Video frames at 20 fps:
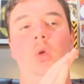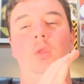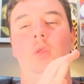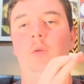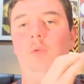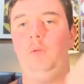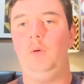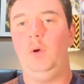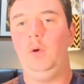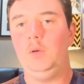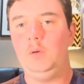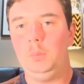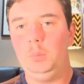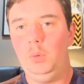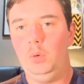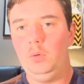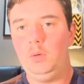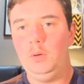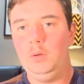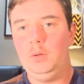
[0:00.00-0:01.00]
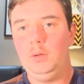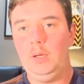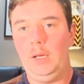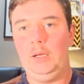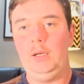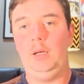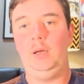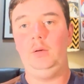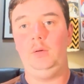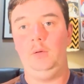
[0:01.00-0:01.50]
the first book,
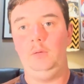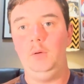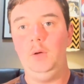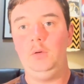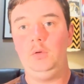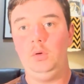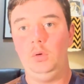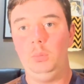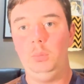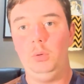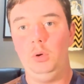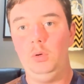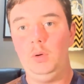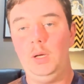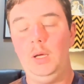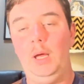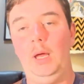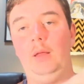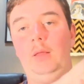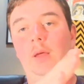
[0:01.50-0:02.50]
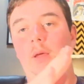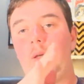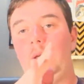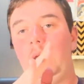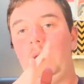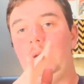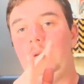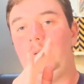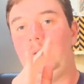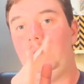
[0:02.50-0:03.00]
an individual book, and then
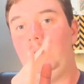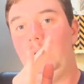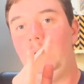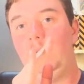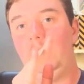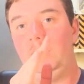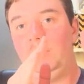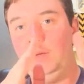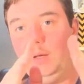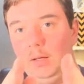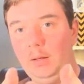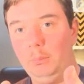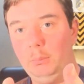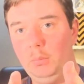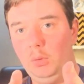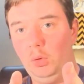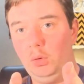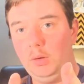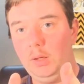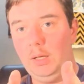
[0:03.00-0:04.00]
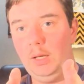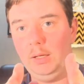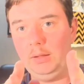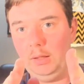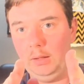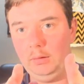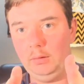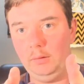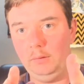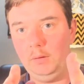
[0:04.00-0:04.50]
get to the second book, an
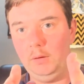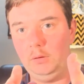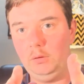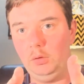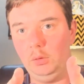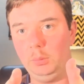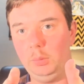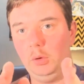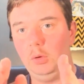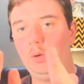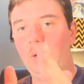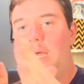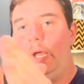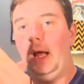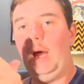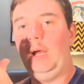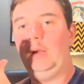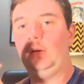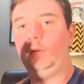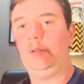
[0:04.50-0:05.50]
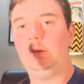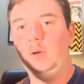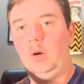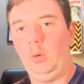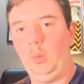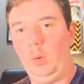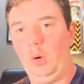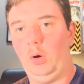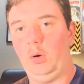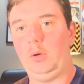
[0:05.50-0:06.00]
individual book, and
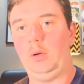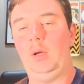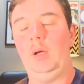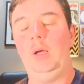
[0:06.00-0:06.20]
so on.